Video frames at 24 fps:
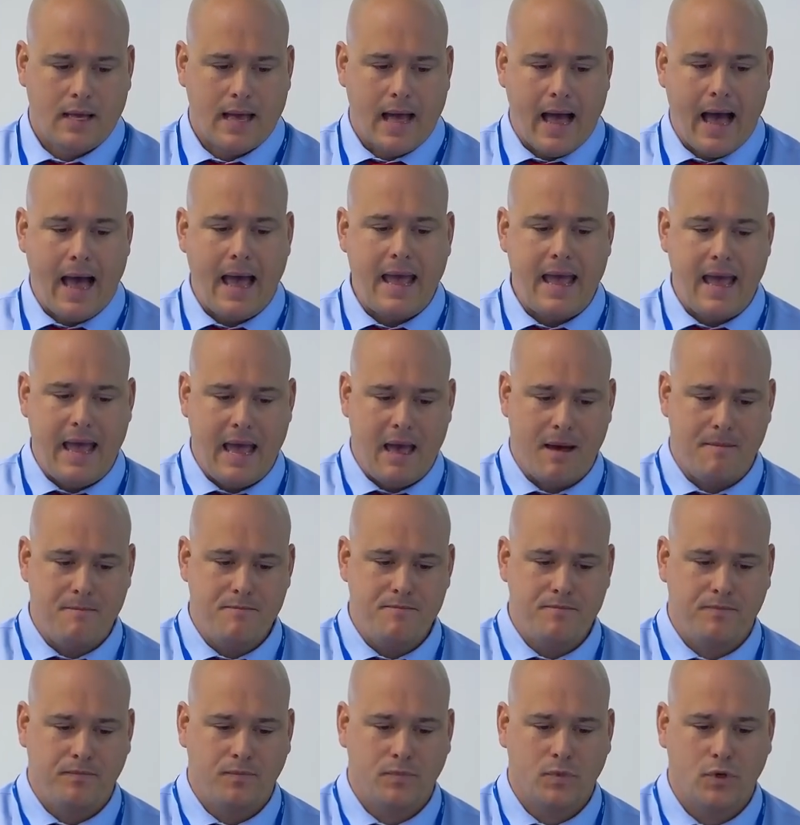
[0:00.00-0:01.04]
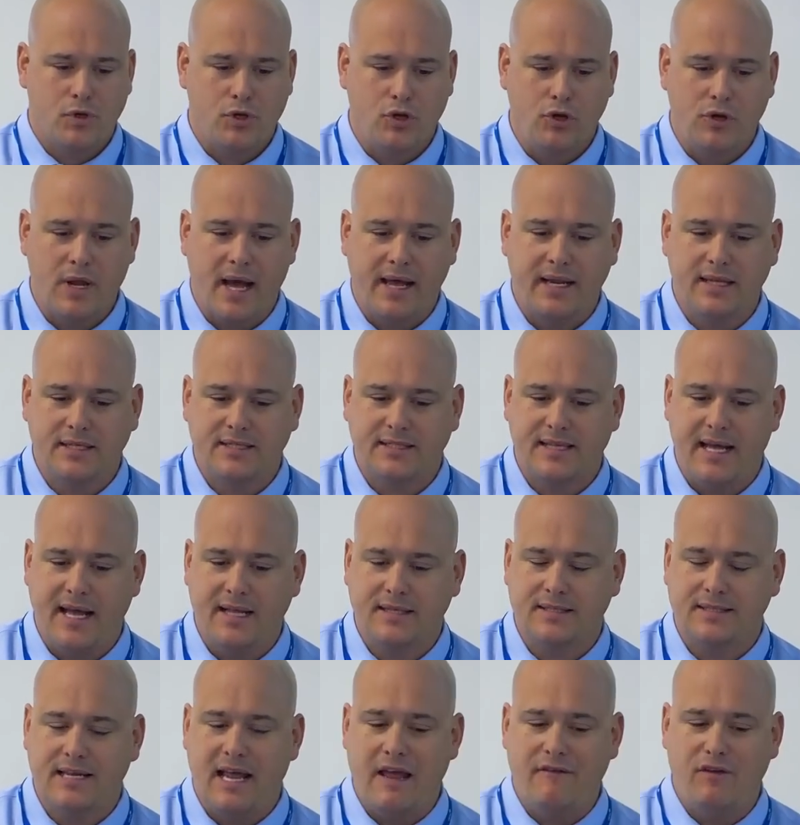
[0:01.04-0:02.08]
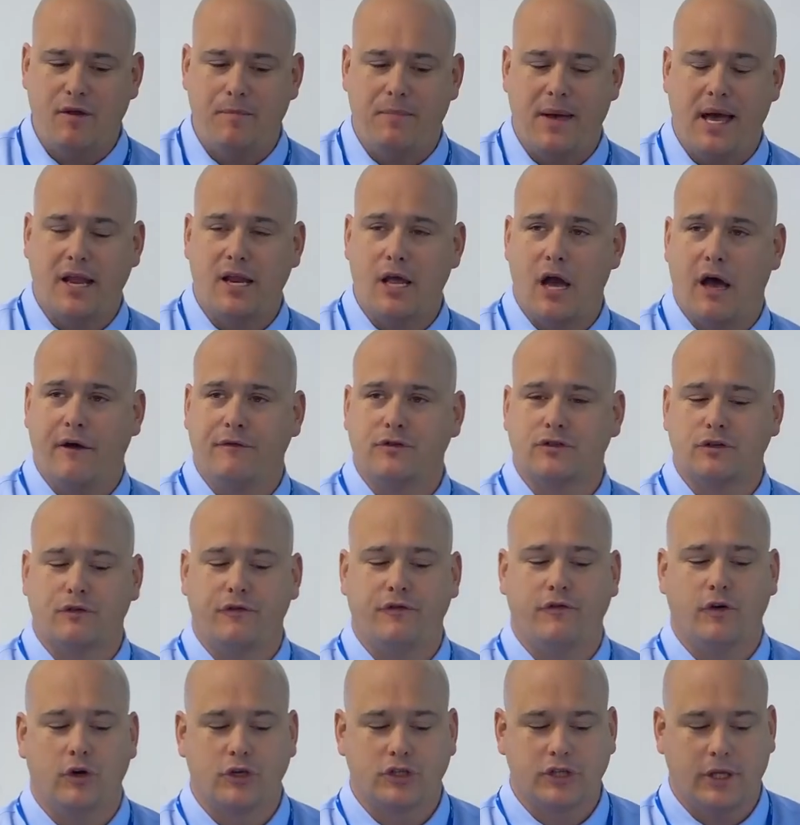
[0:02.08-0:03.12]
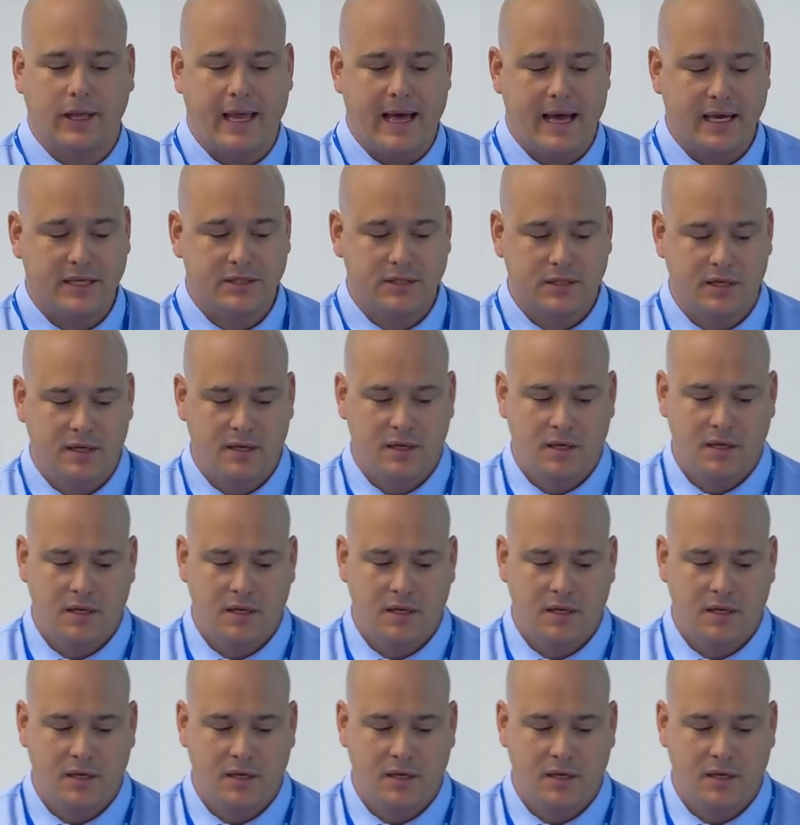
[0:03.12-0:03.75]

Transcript: I am United States Navy Petty Officer, First Class,